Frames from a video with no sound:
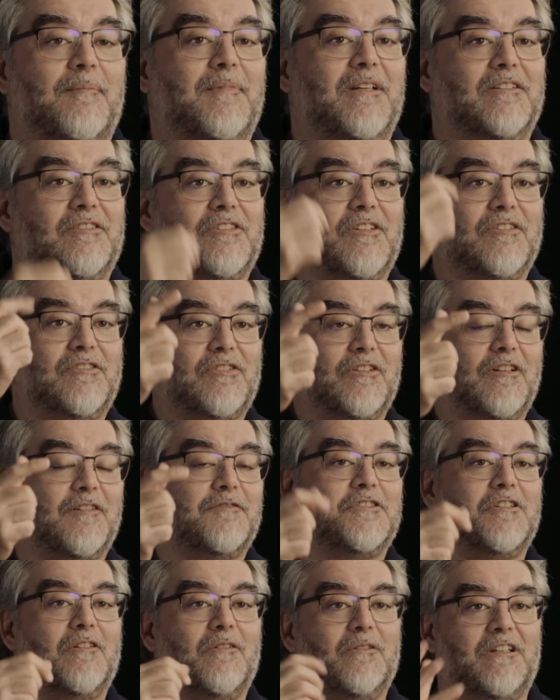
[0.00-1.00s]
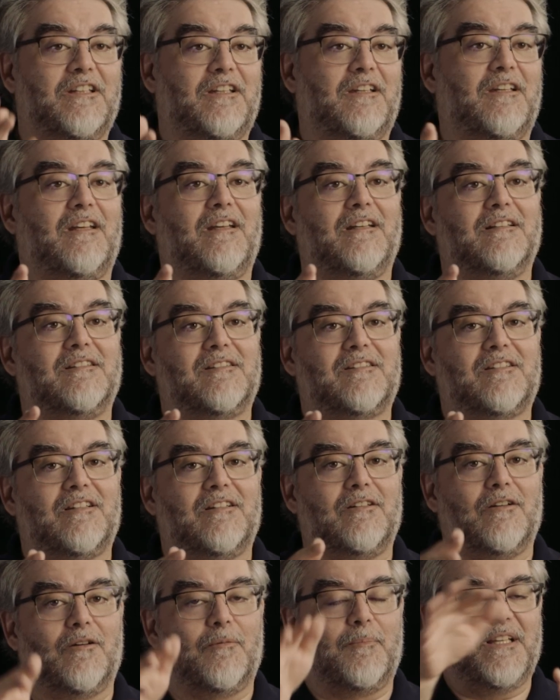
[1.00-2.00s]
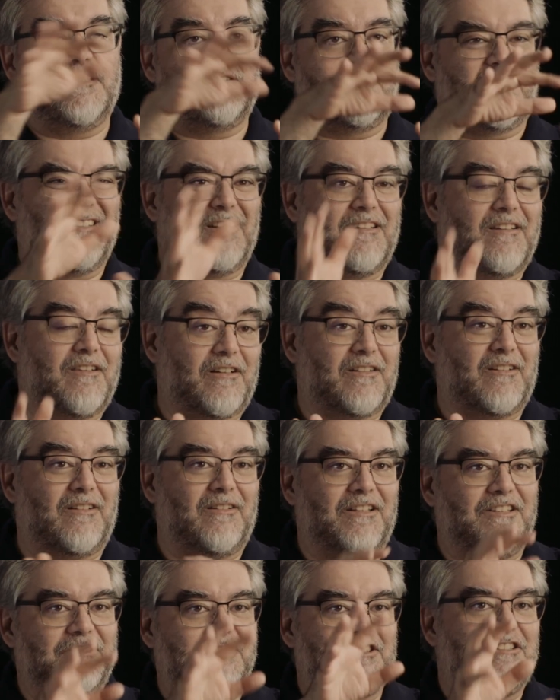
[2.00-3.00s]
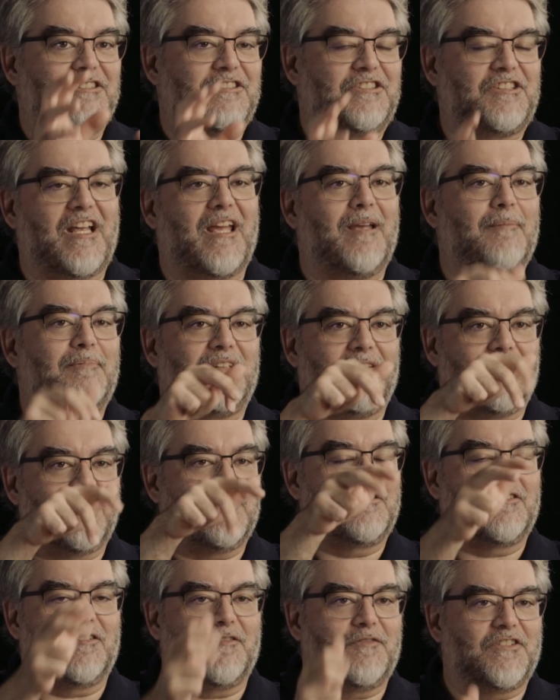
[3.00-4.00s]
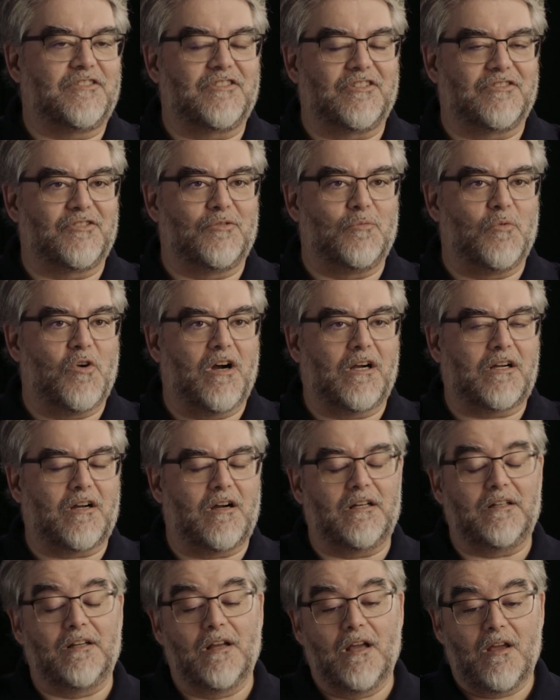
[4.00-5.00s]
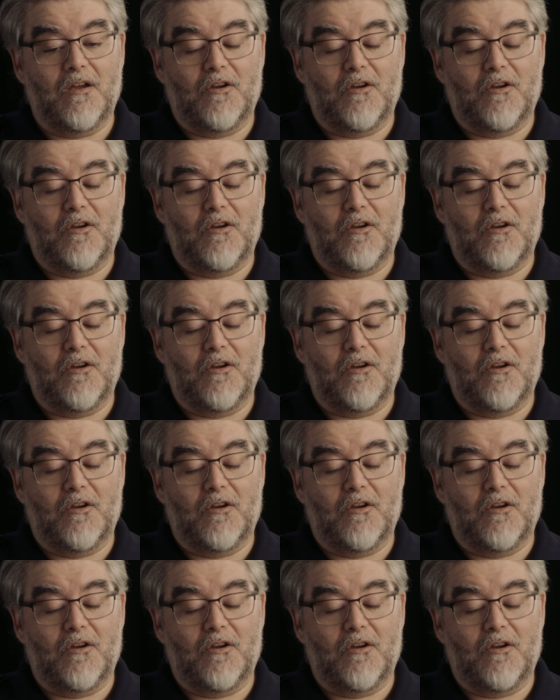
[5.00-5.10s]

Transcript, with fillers: because the server only needs to know basically the collision shape, you know, the surfaces you walk on,